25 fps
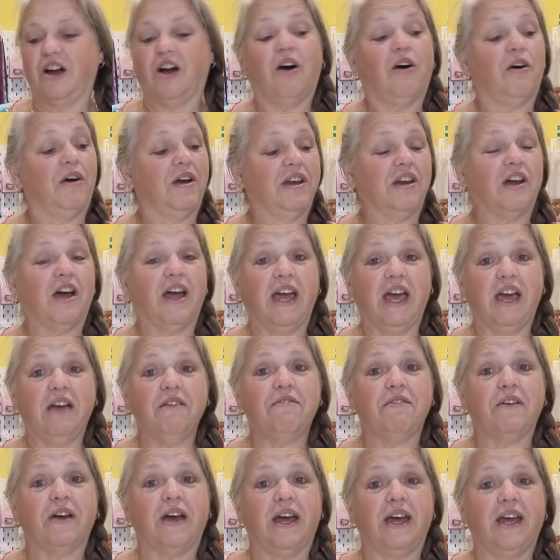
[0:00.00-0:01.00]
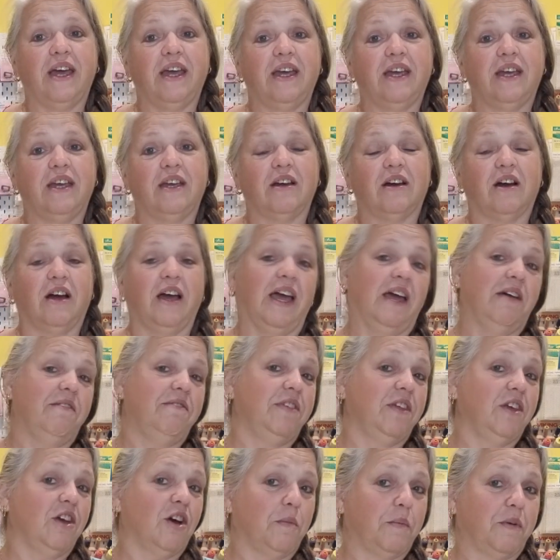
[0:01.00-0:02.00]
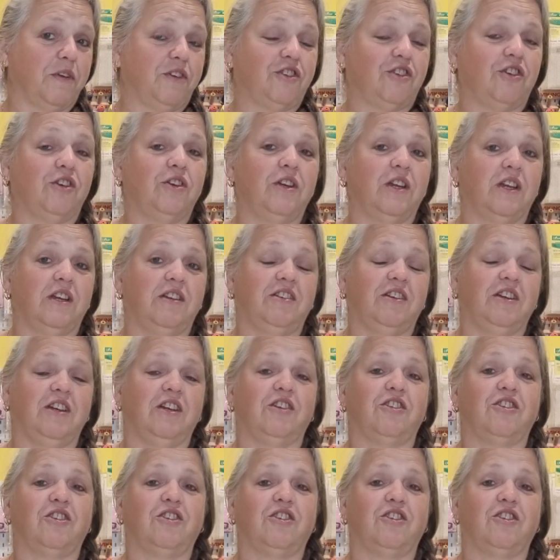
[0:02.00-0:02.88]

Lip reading: Oh, and I have the opportunity